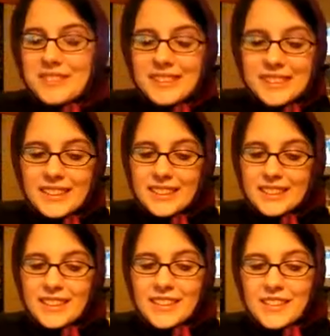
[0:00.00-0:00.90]
seriously,
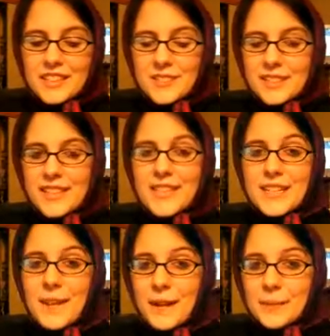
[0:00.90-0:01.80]
I thought she was going to
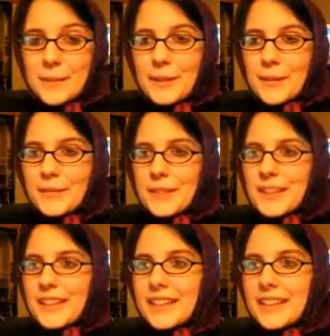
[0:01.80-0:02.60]
knock me over.